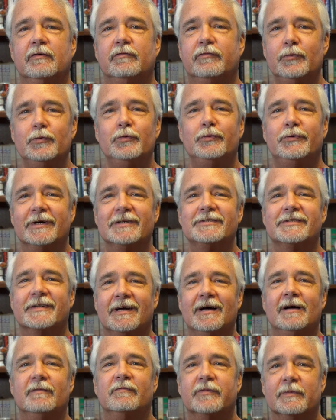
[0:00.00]
Food doesn't
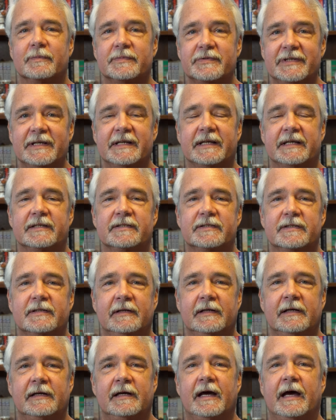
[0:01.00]
come from cities.
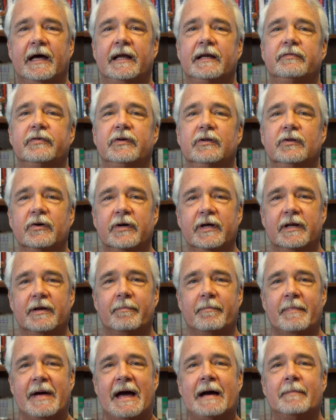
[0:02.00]
And if you look at a
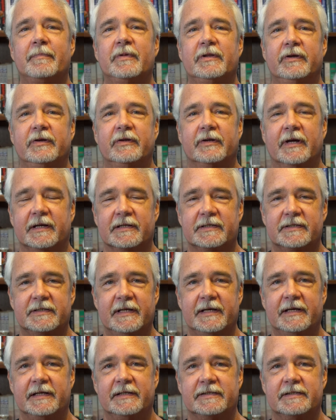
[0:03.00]
map of the United
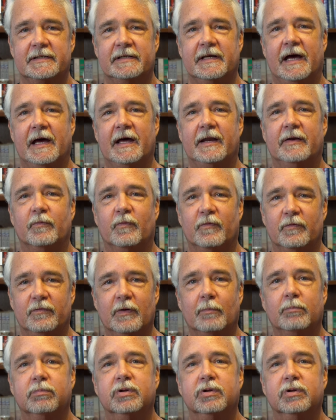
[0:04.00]
States and the